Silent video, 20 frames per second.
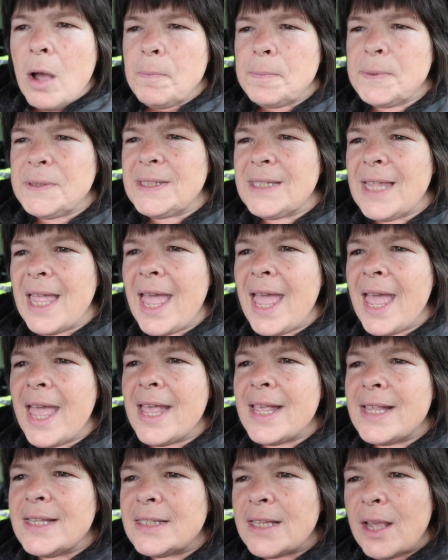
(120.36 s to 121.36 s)

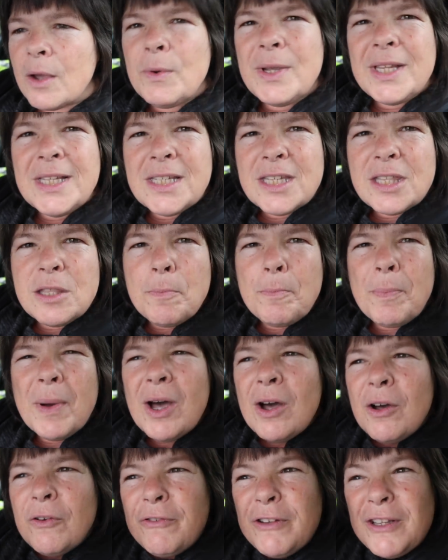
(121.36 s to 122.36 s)
upstairs, go into the
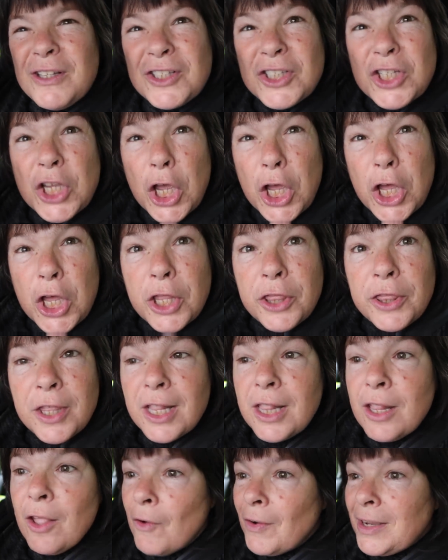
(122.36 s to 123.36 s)
bathroom, turn
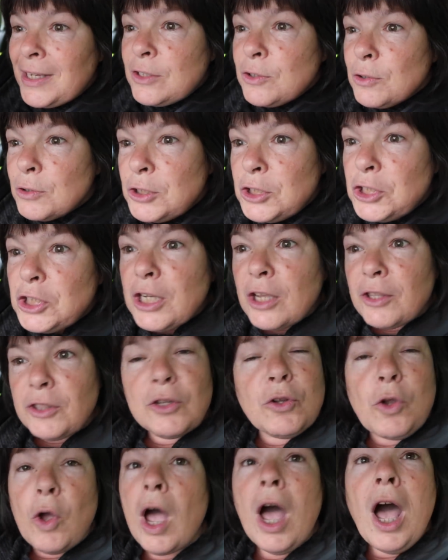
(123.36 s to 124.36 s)
the light on, shut
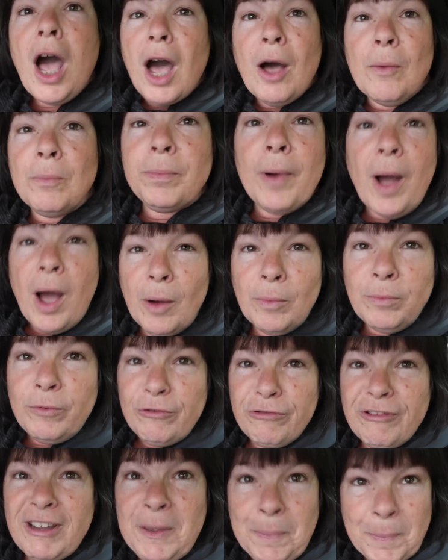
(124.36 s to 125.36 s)
the door.
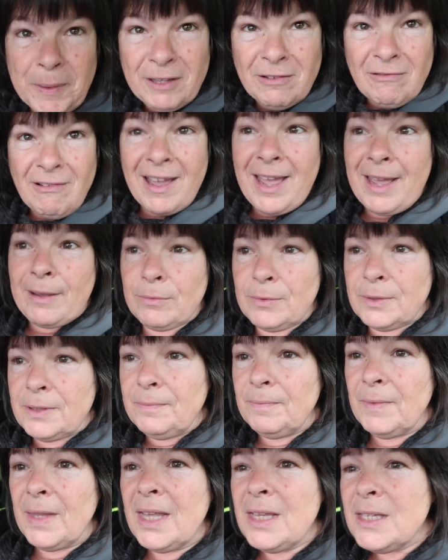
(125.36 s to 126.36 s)
I'm creeping
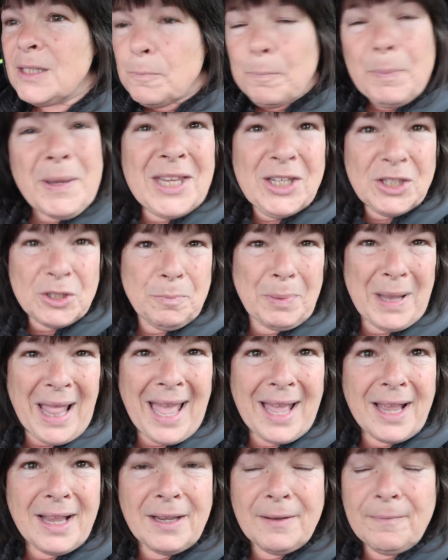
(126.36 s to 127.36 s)
around. It's pitch
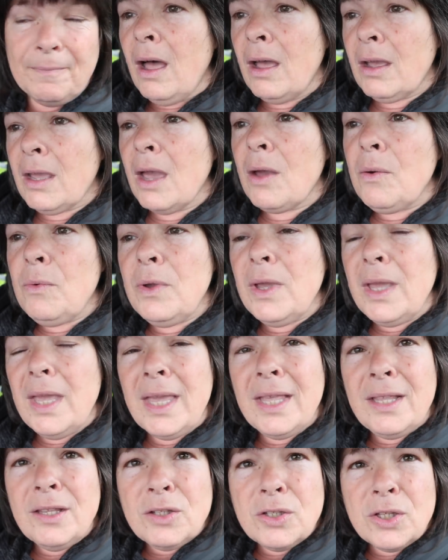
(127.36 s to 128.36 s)
black. I go
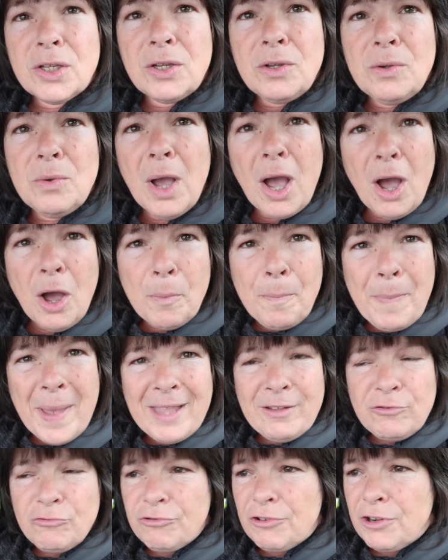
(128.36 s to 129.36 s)
into our
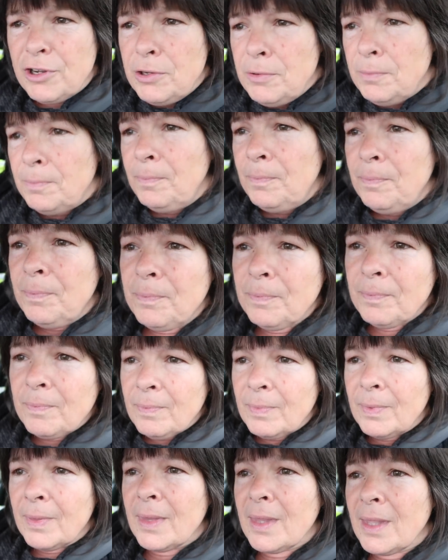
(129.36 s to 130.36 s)
bedroom.
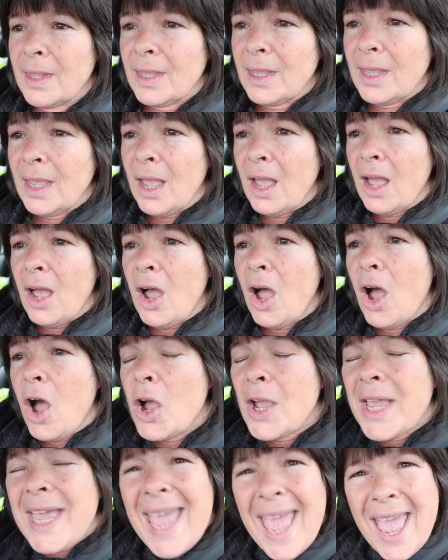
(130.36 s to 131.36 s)

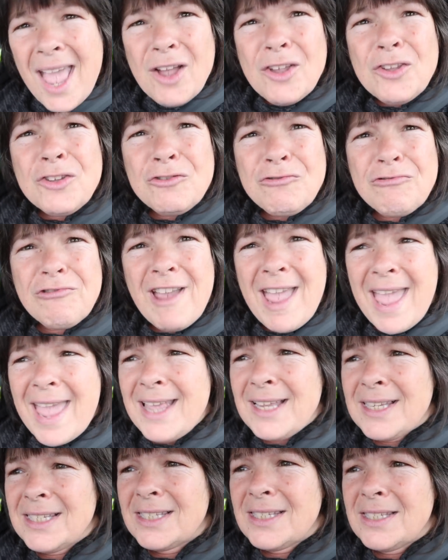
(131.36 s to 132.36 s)
I get
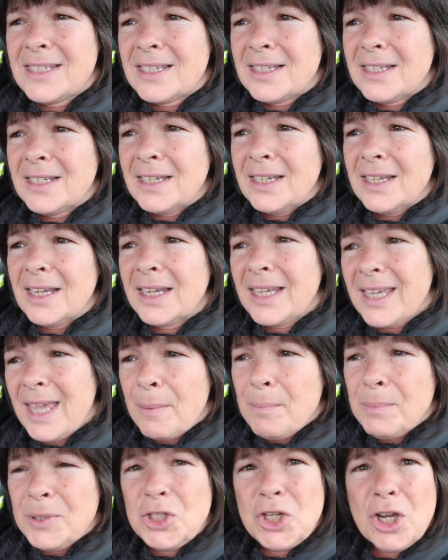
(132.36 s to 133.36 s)
undressed,
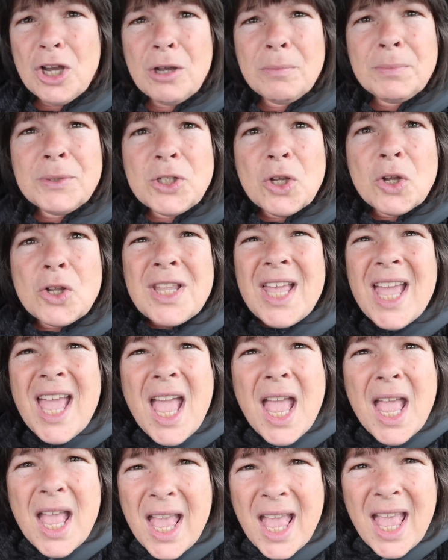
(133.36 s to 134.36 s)
get my pajamas
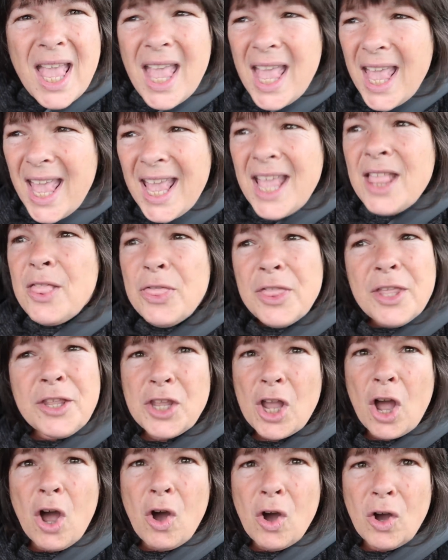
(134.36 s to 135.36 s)
on, in the
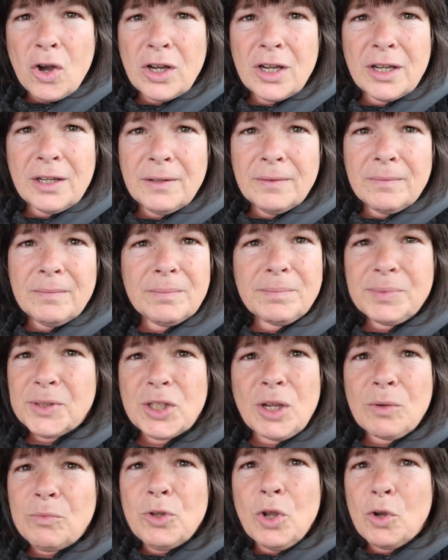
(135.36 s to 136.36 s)
dark,
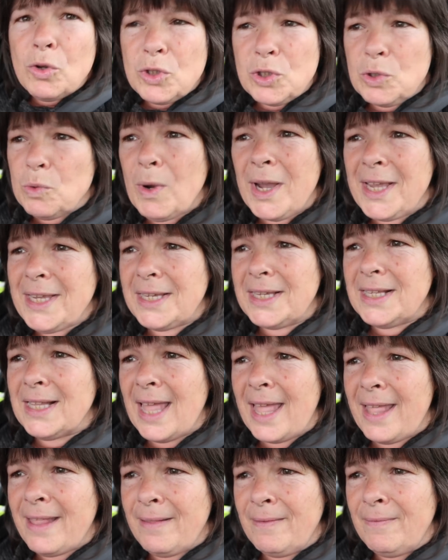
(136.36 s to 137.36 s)
so not to wake
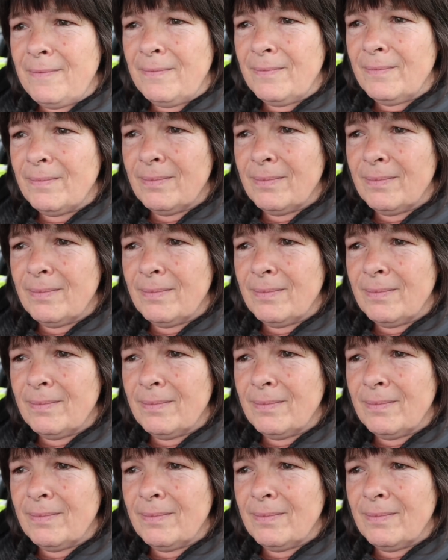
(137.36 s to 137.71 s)
Glenn.